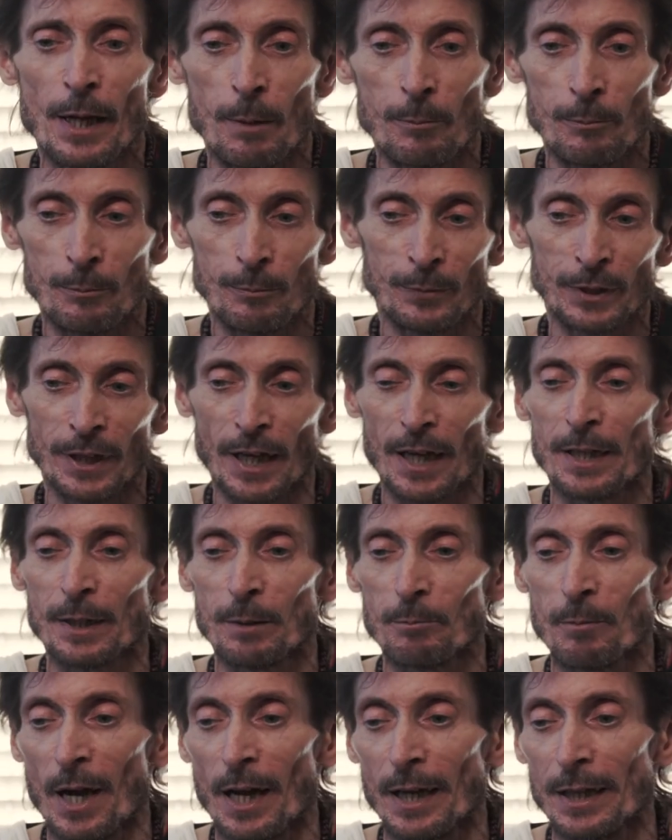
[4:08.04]
up
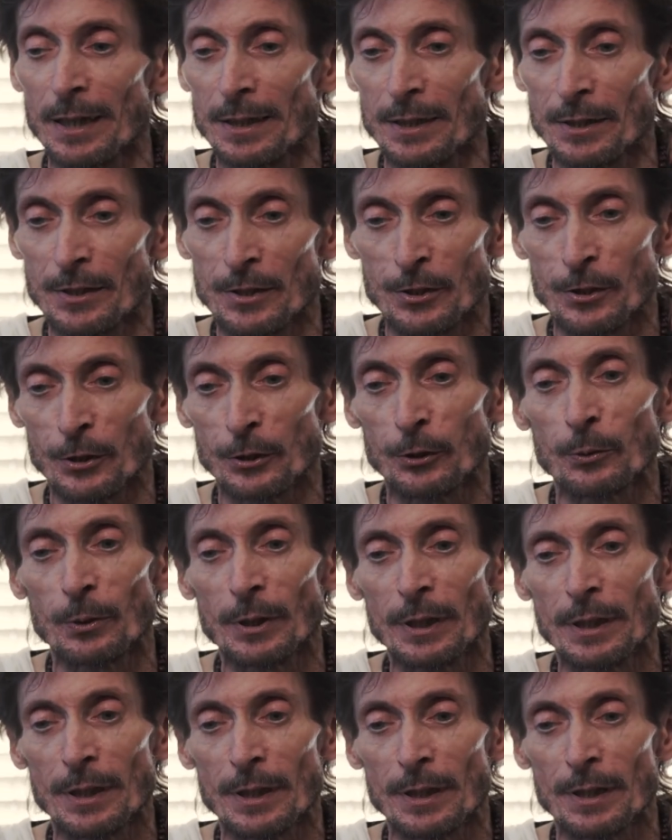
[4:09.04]
getting my
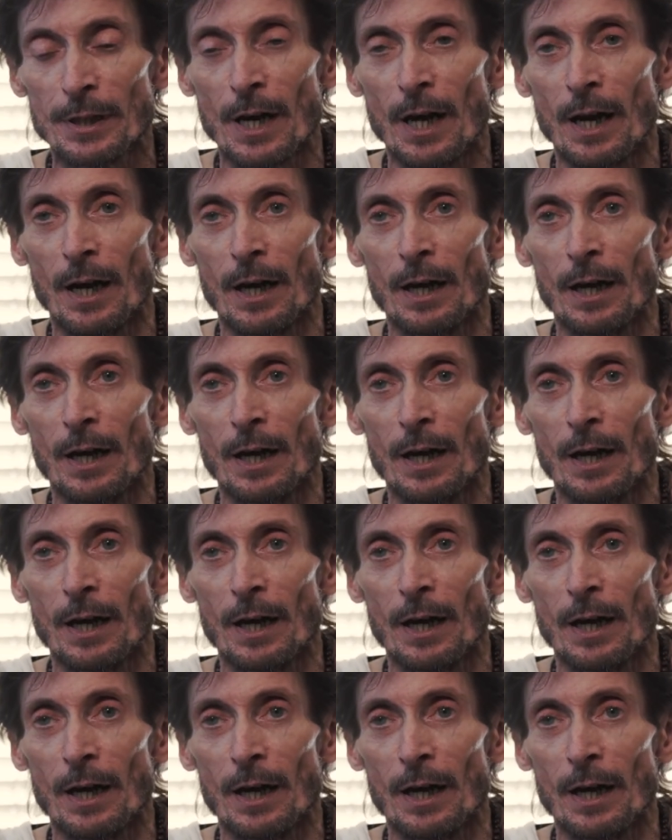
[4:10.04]
degree in